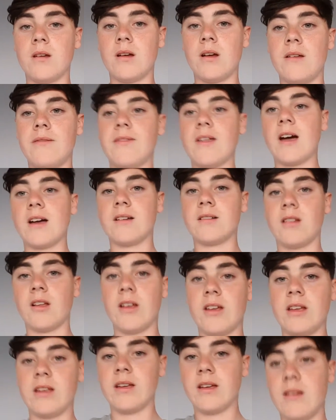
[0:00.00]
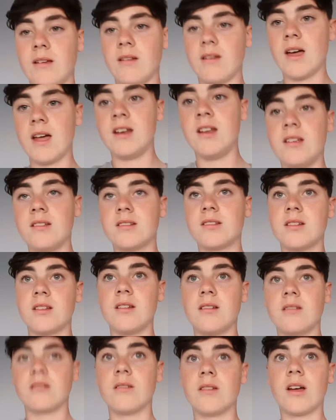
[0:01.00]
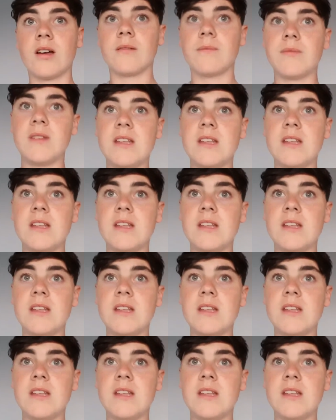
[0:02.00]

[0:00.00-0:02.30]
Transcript: that like edits that